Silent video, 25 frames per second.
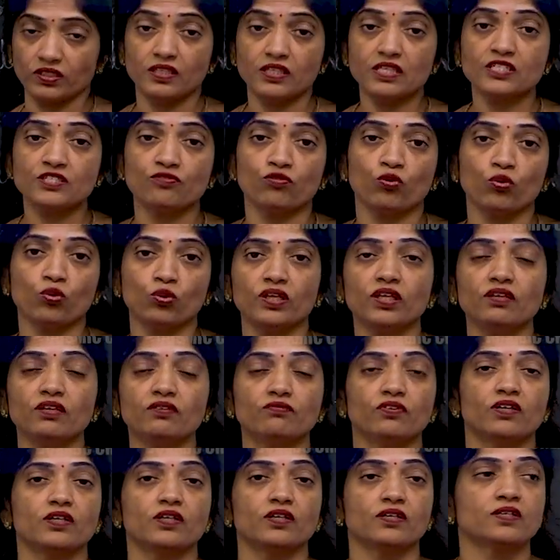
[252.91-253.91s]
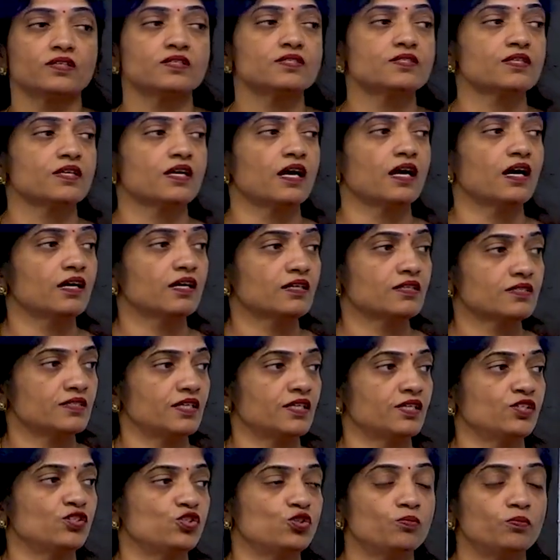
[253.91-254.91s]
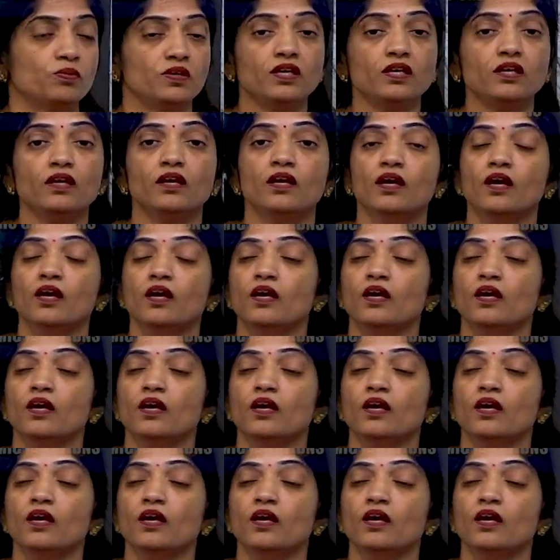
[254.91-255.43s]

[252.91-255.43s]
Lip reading: these 14 workers are said to be